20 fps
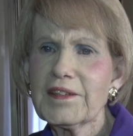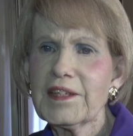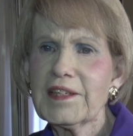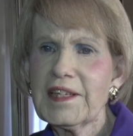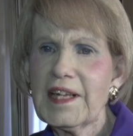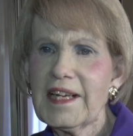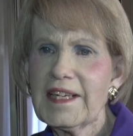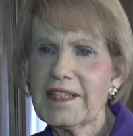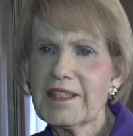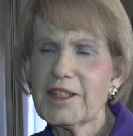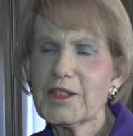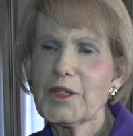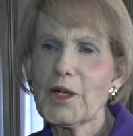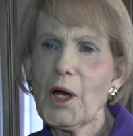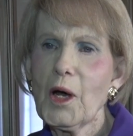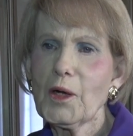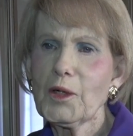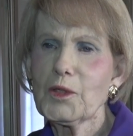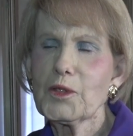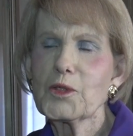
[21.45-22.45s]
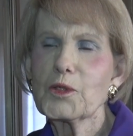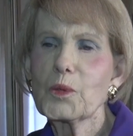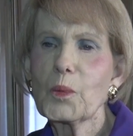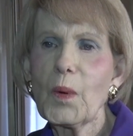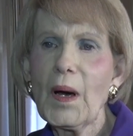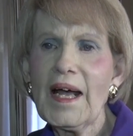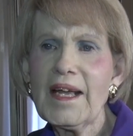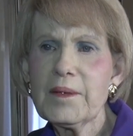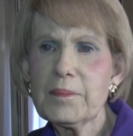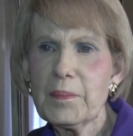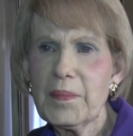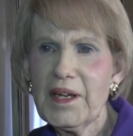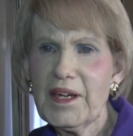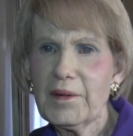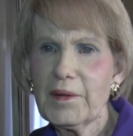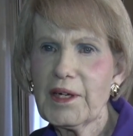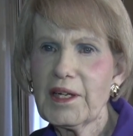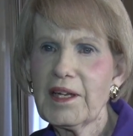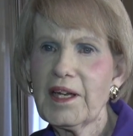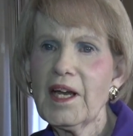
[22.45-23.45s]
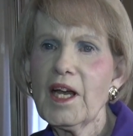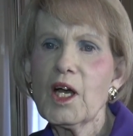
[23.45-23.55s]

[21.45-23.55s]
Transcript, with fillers: today to talk to Dwight Perry,